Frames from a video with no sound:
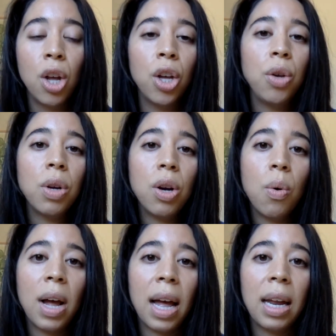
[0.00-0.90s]
you can go
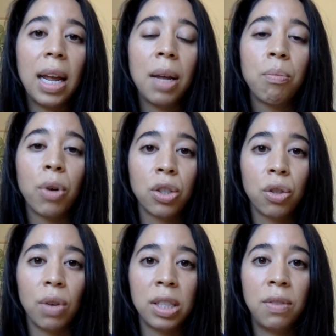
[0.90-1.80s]
ahead and brush
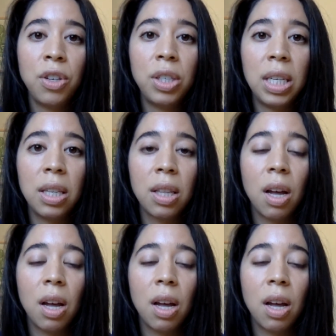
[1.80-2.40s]
the rest of your teeth,